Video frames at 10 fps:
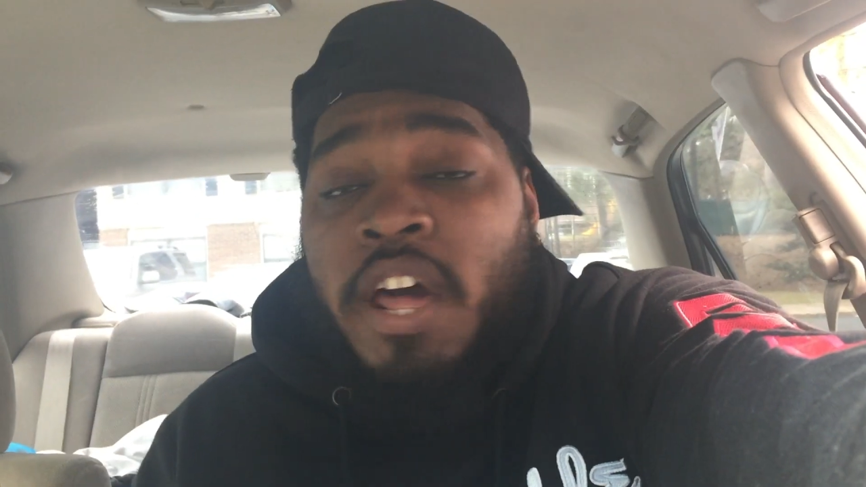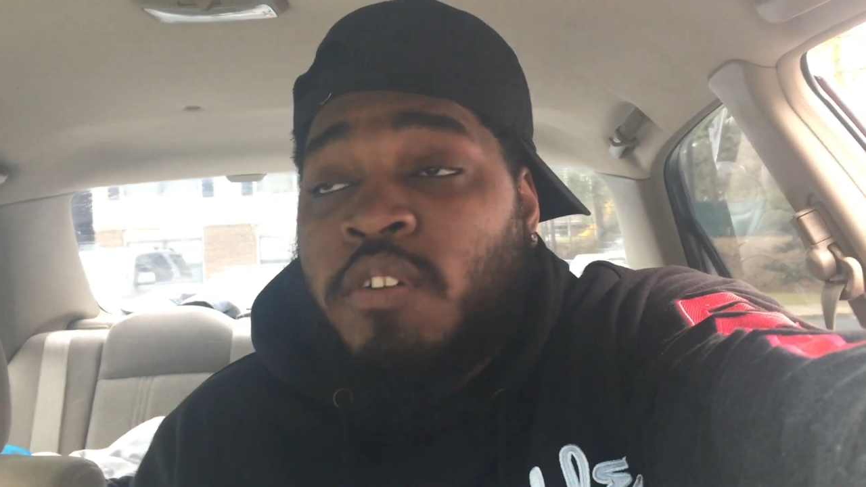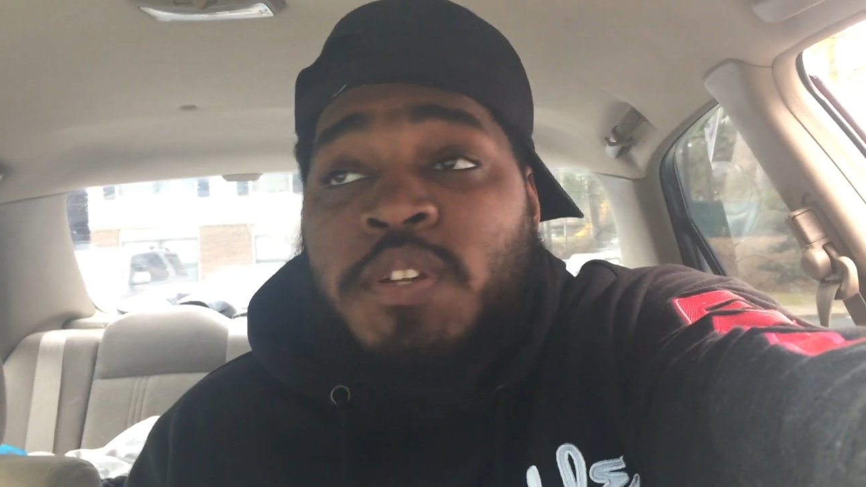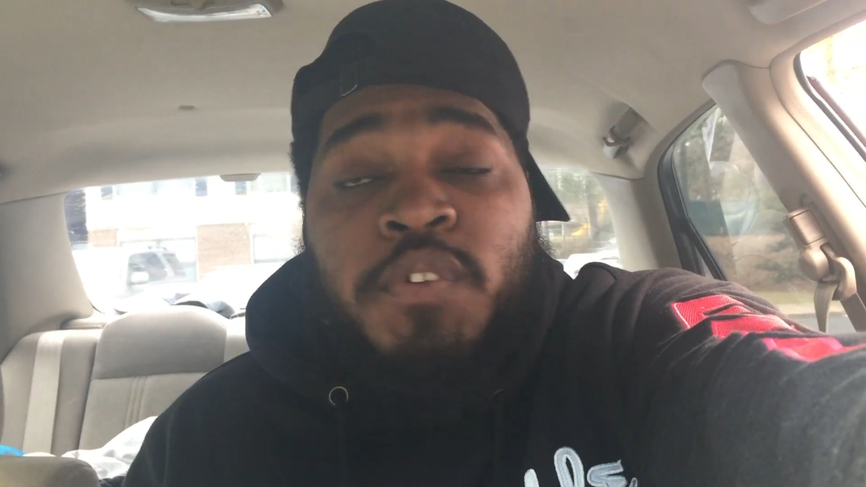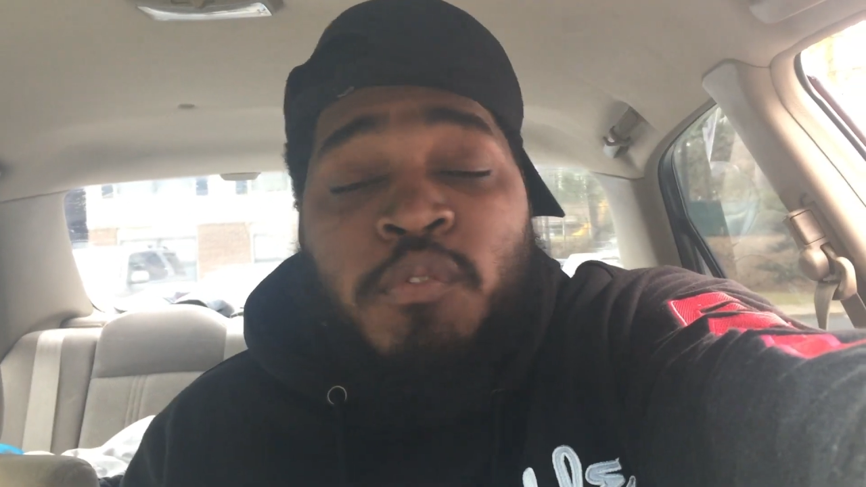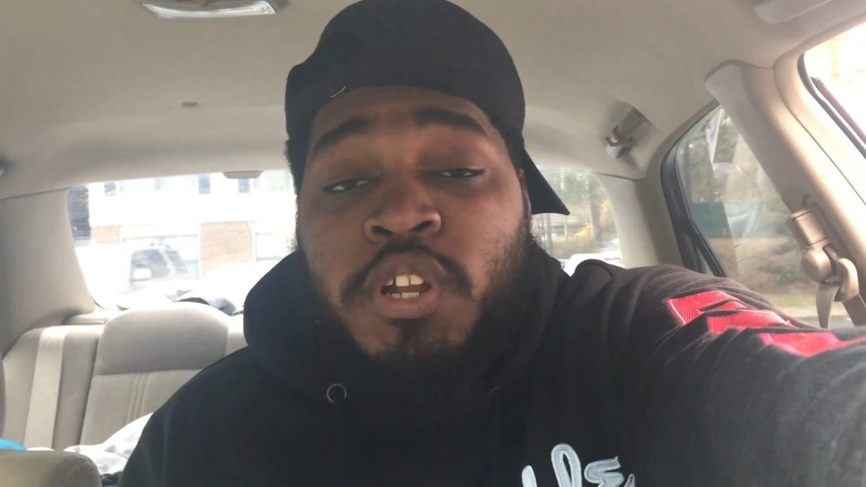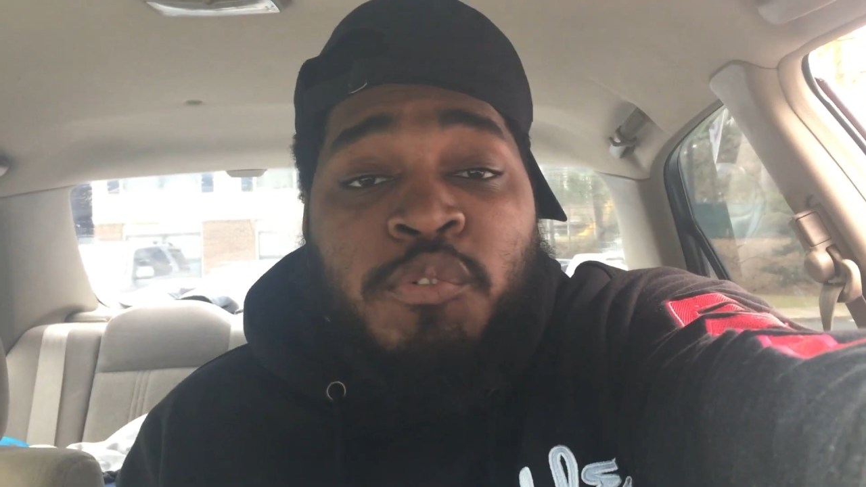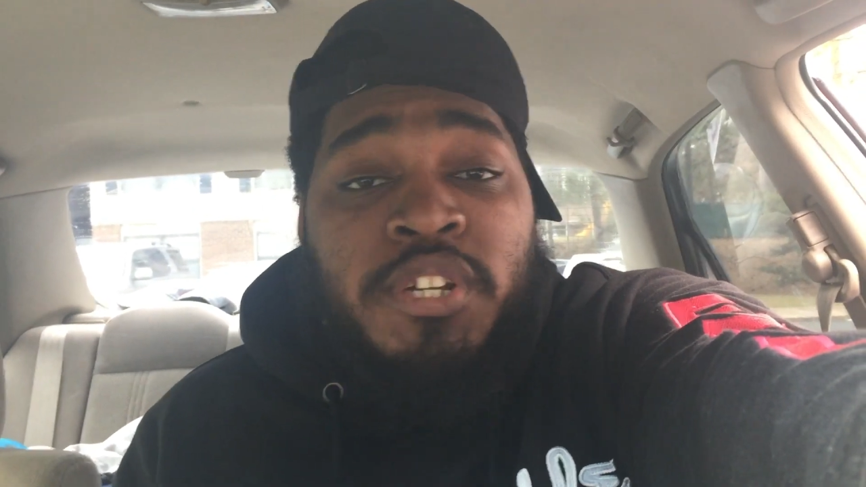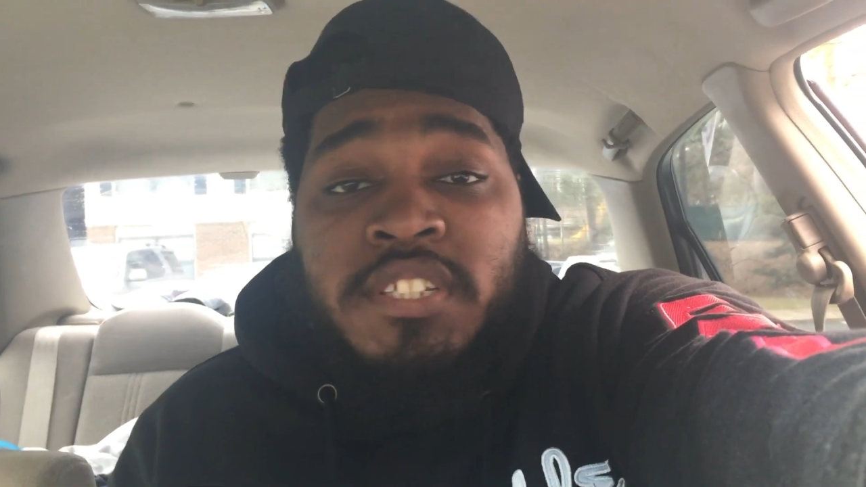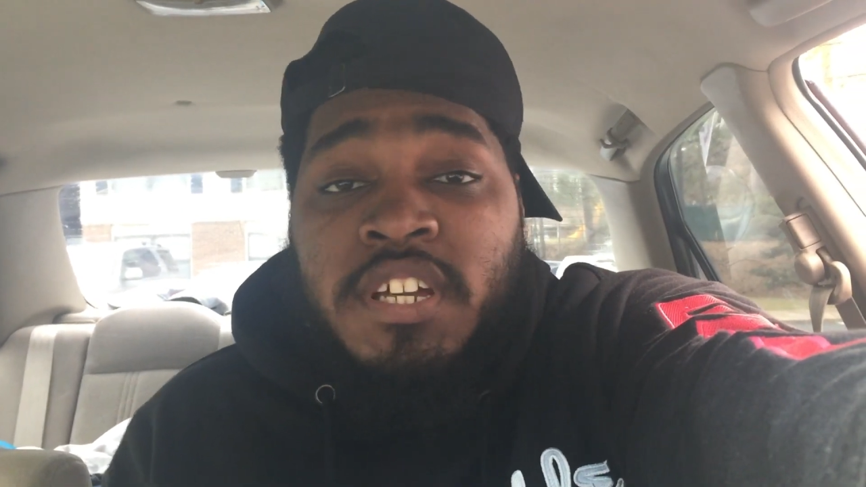I don't even know what
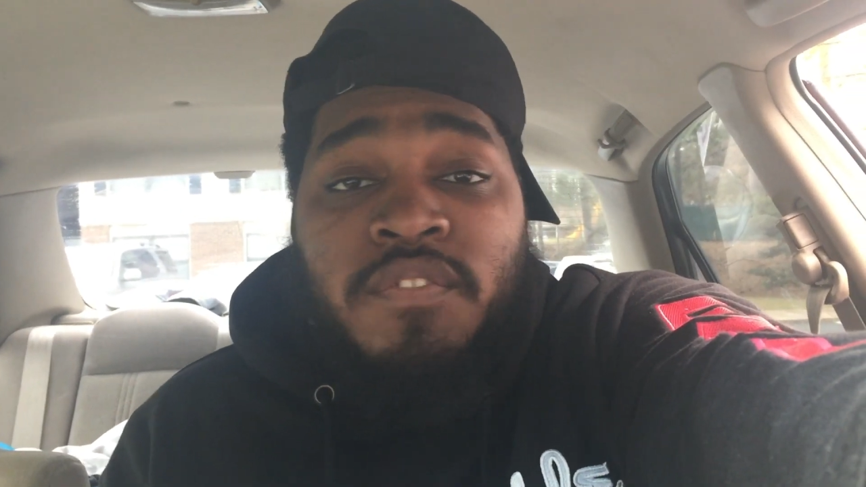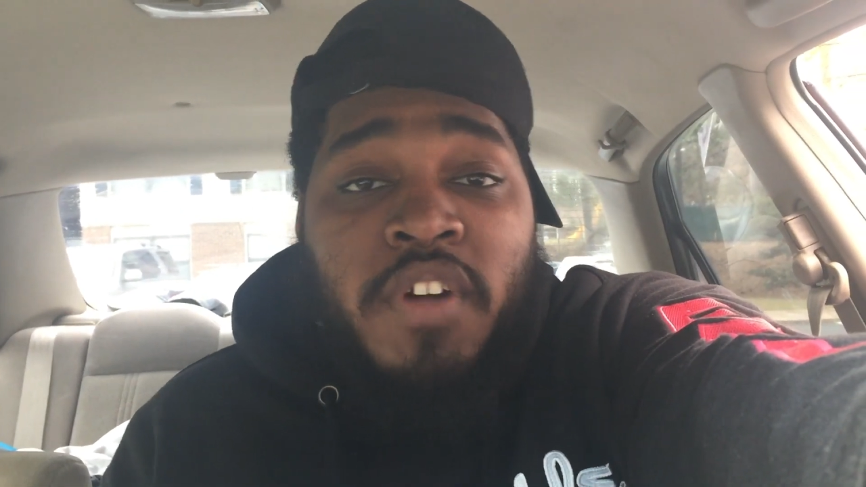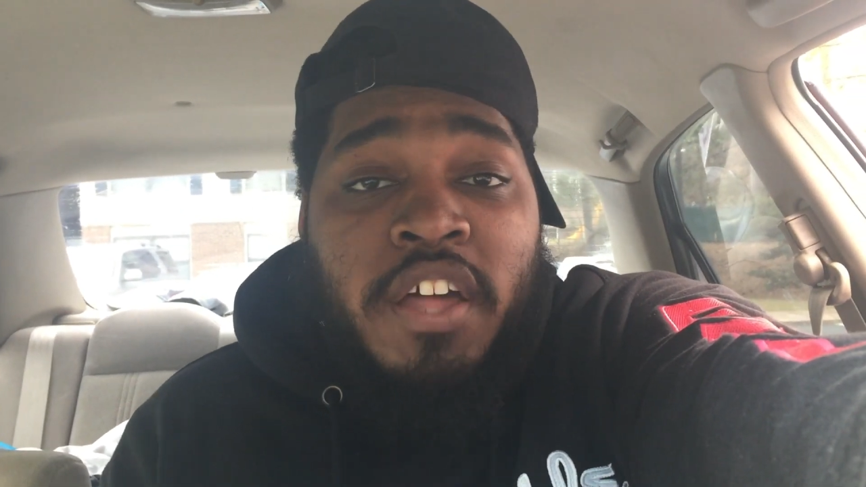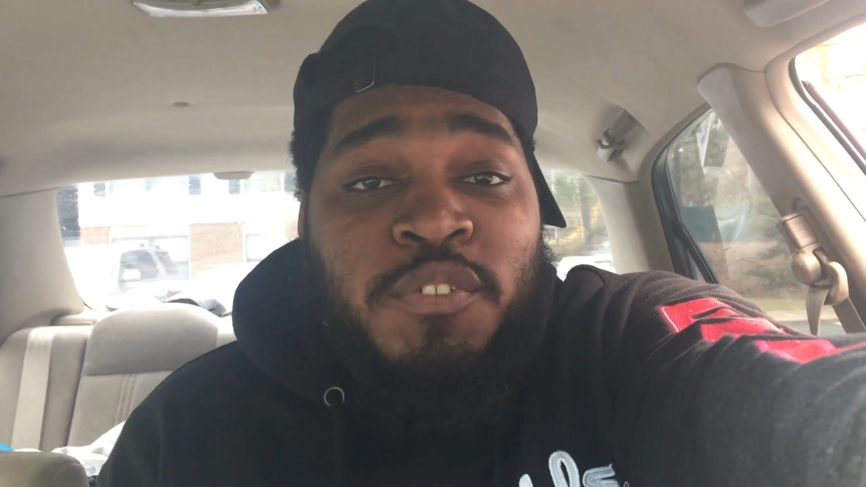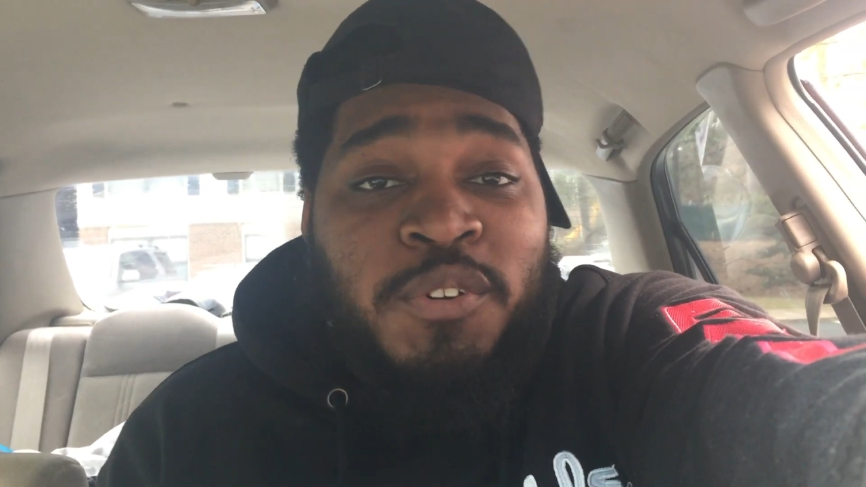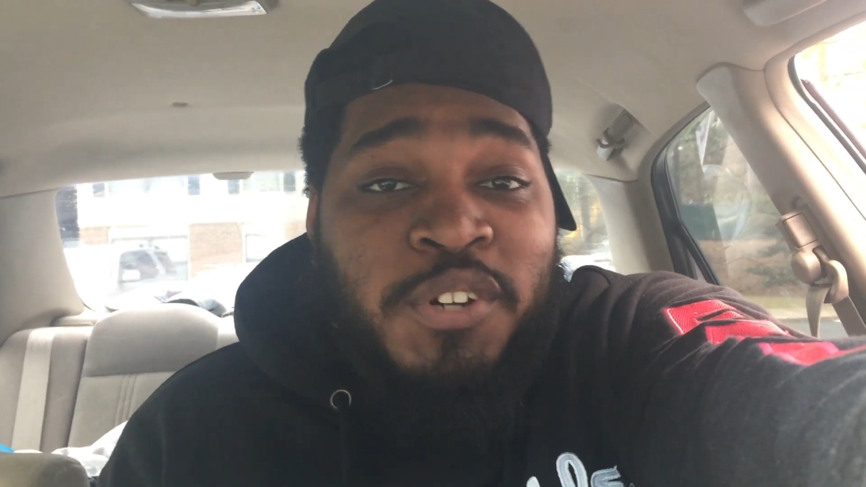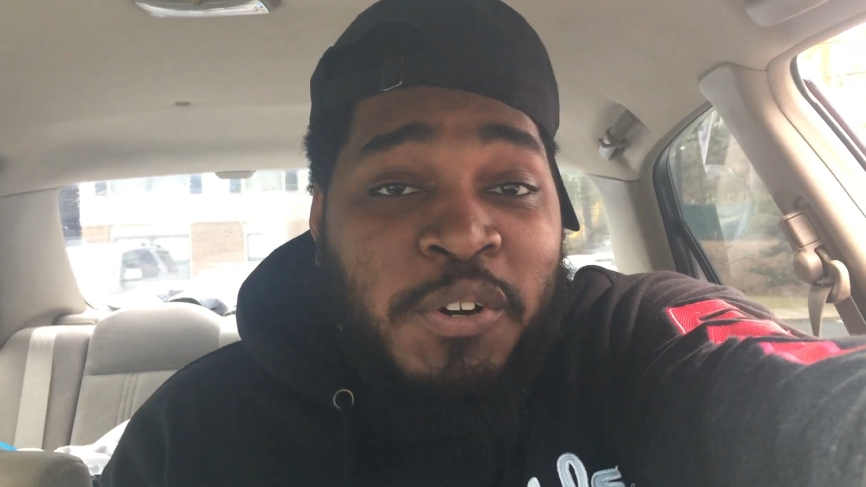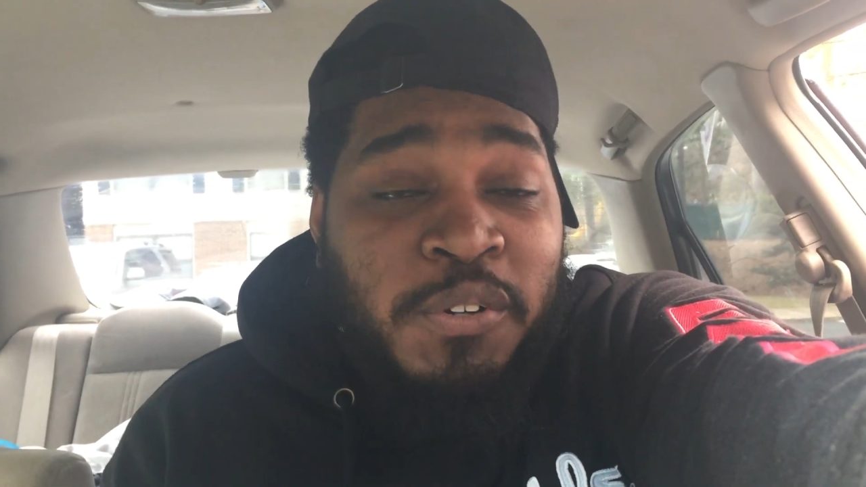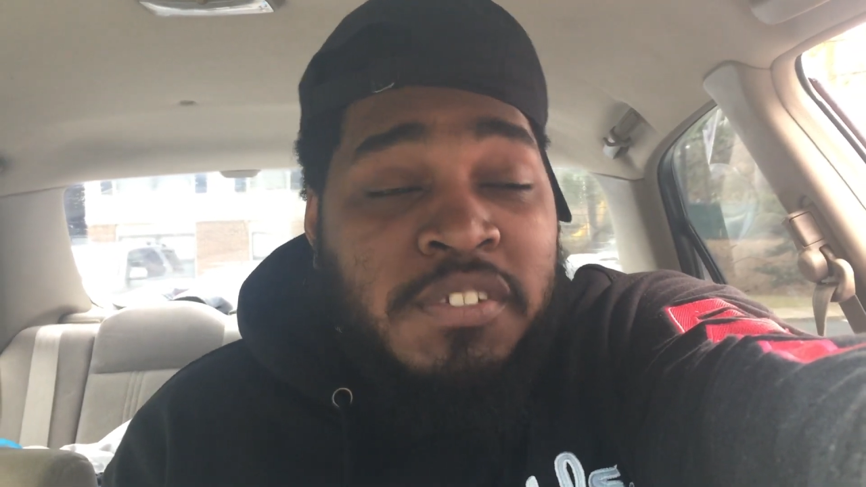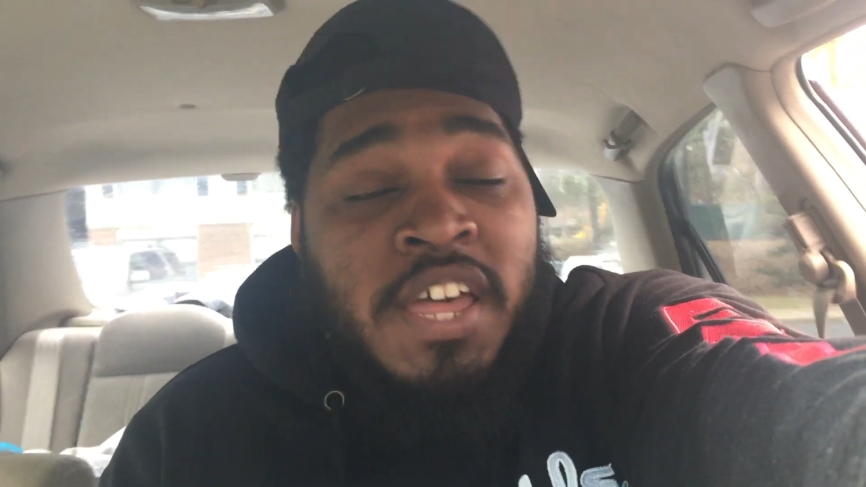the resale value on
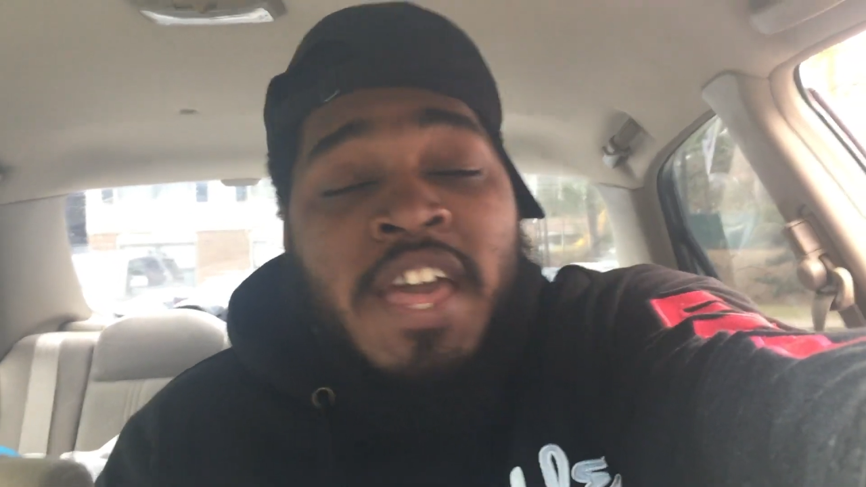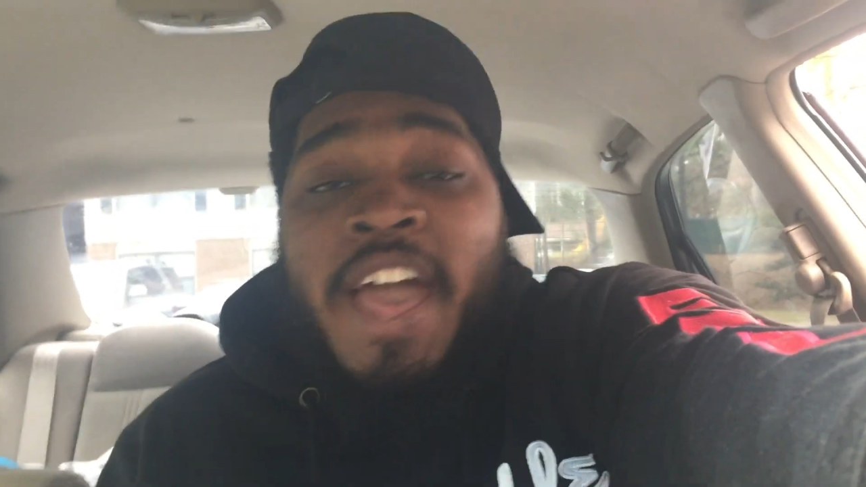those.